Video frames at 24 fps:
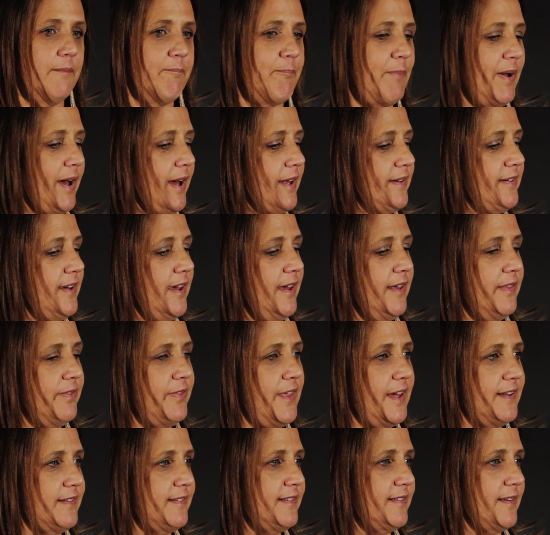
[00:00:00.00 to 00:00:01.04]
But
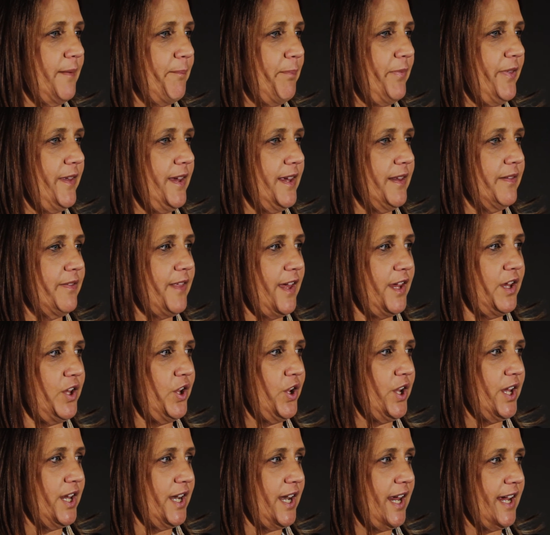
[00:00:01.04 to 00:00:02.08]
that's something that
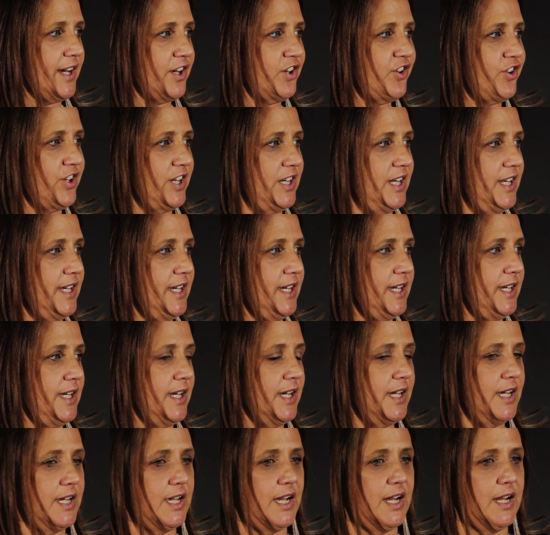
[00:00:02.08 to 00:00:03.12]
you can actually
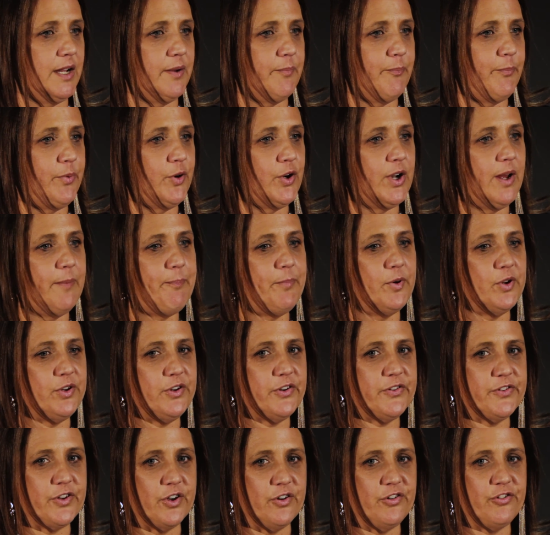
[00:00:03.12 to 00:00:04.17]
put up on
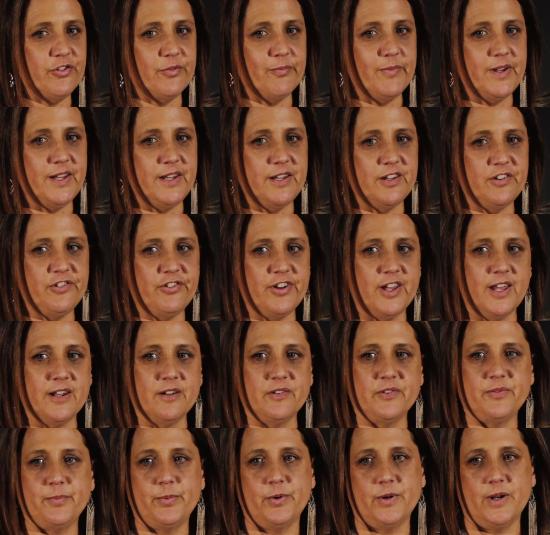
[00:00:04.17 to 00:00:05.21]
your social media
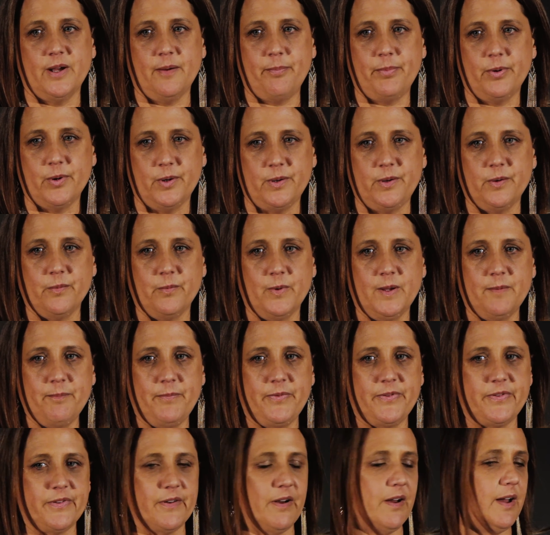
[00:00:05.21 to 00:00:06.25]
channels, put up on your
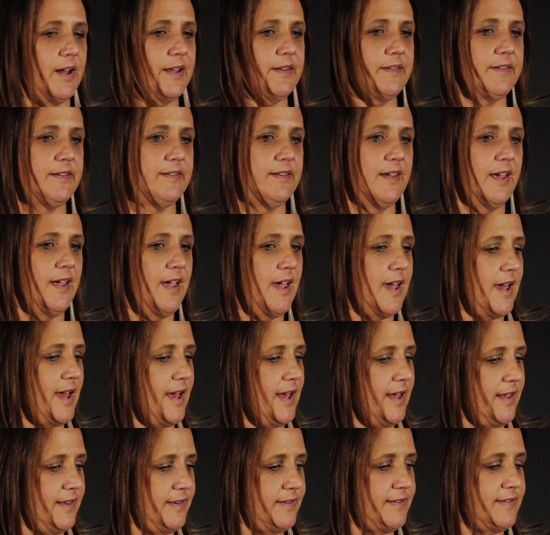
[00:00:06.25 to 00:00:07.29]
websites
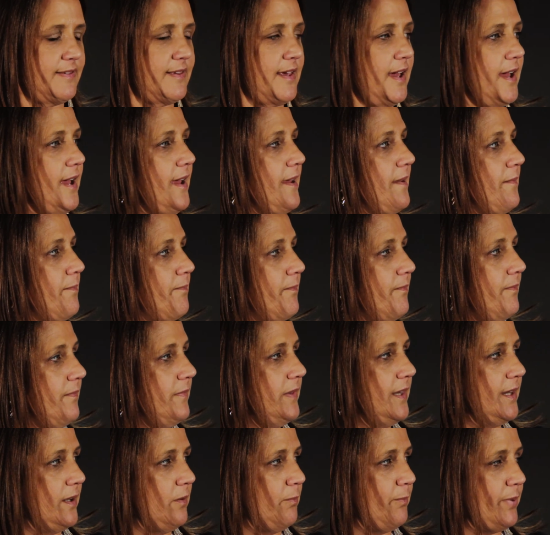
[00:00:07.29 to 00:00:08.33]
as a
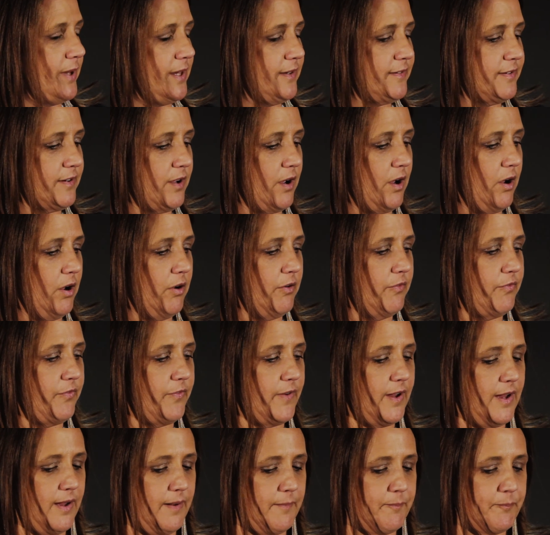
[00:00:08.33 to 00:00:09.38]
little bit of,
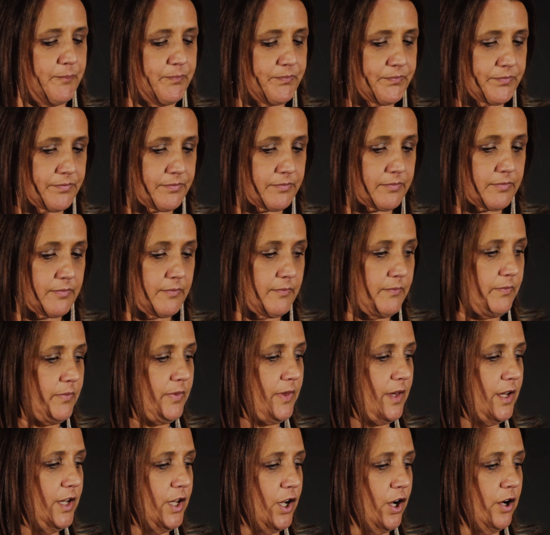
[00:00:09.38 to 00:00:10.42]

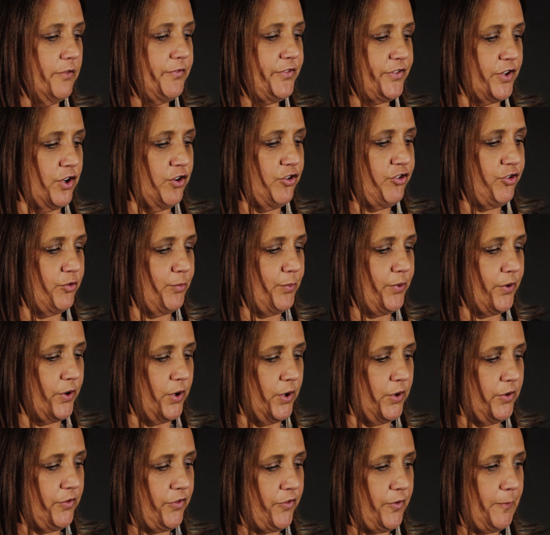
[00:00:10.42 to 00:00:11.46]
of social
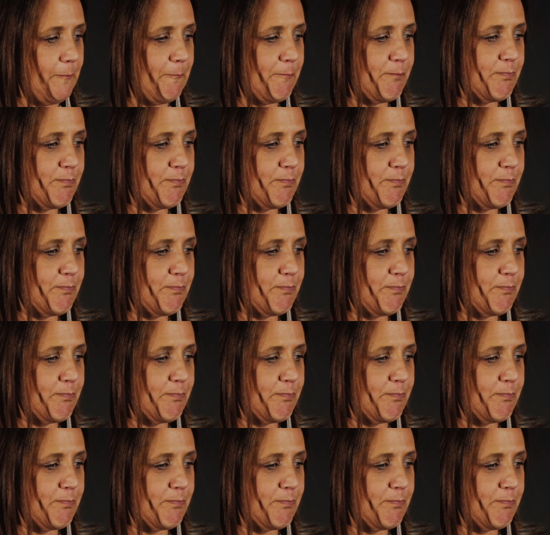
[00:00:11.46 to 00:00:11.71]
proof.